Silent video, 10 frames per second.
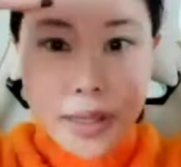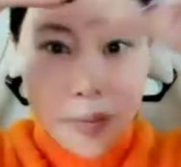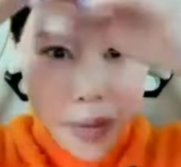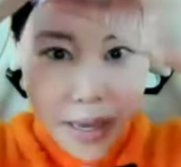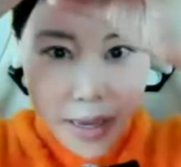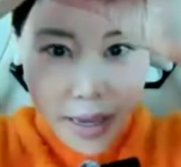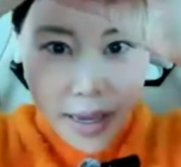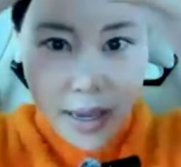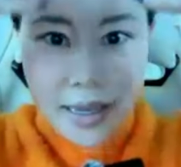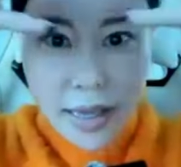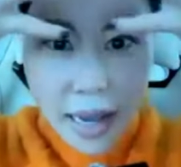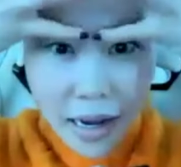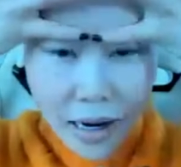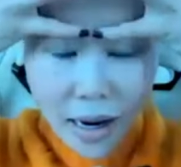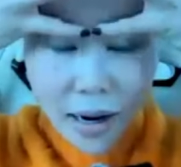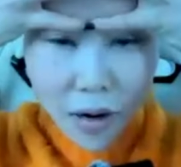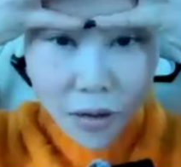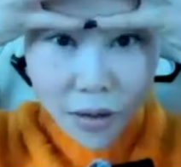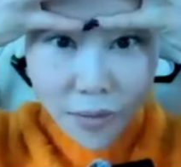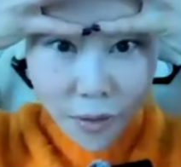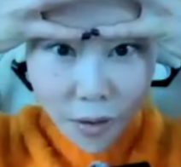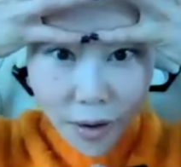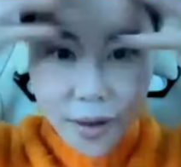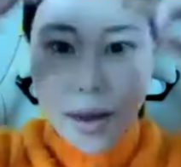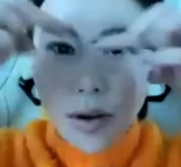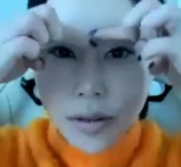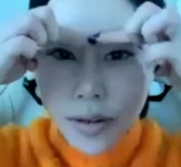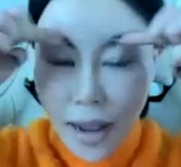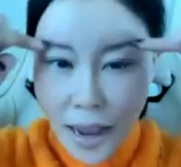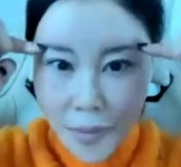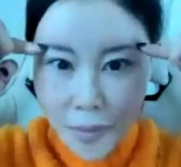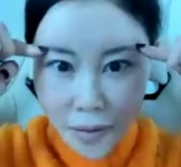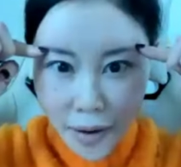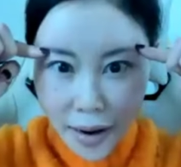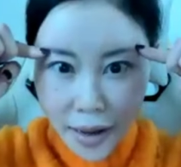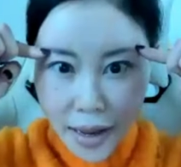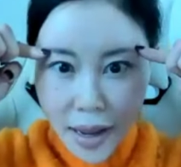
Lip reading: The pinky is on your on your eyebrow, right?